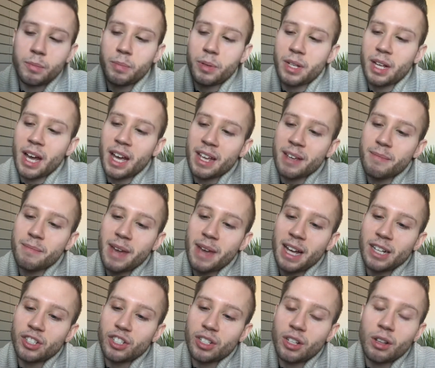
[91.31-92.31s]
but I
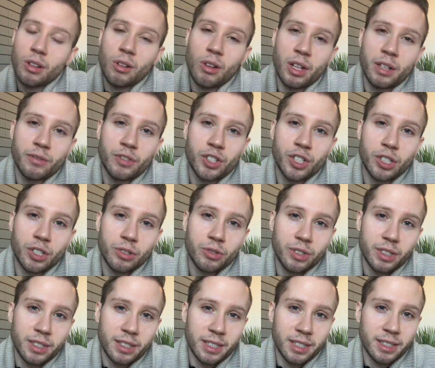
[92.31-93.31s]
imagine a lot of
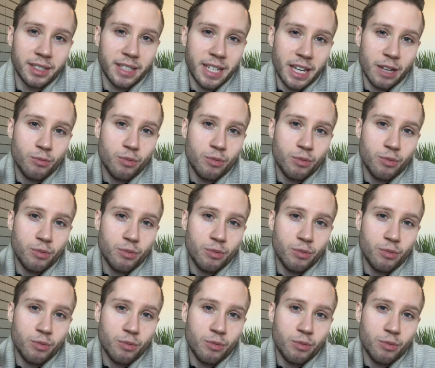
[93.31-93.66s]
children today